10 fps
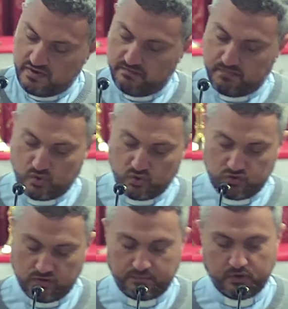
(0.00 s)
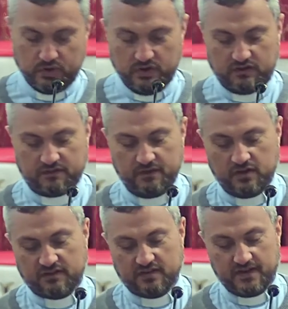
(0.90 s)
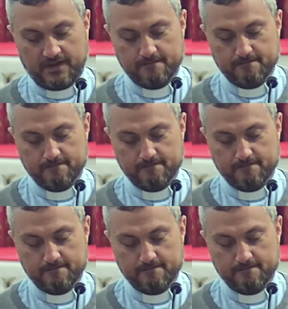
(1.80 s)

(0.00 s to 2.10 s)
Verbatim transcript: important points. Firstly,